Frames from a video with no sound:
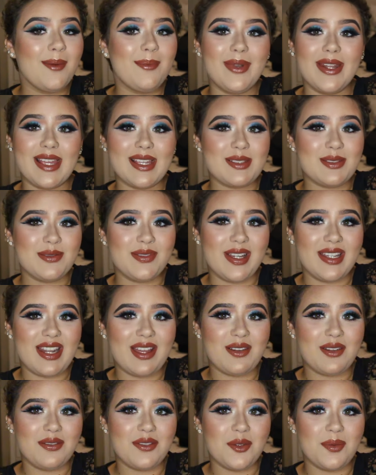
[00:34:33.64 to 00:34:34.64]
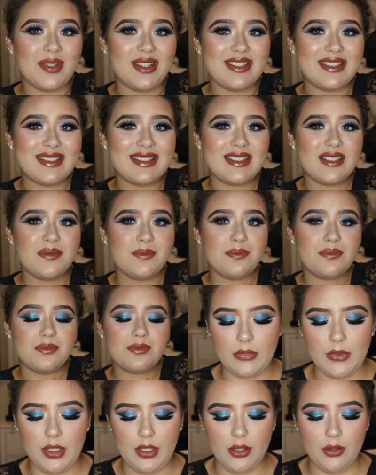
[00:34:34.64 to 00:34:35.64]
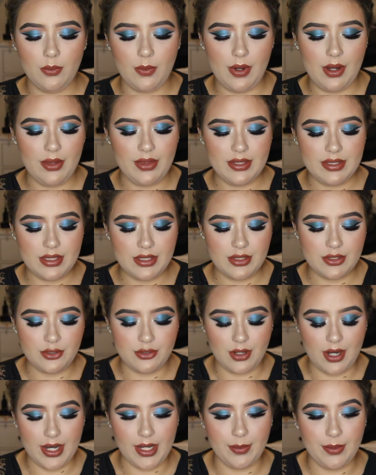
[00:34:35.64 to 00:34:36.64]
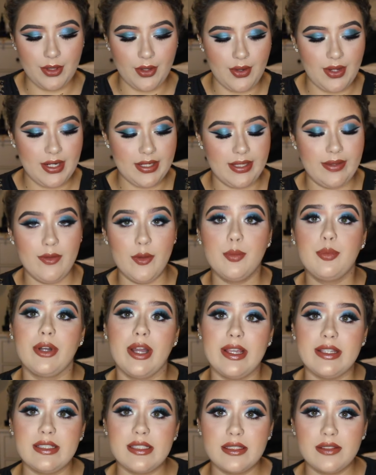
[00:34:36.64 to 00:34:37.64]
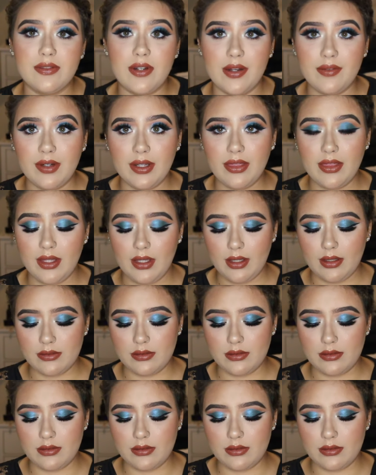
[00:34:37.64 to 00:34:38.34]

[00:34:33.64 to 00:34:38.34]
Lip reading: I guess I'll find out in a few minutes. You know, while this is drying, I'm gonna go ahead and give you prices for everything.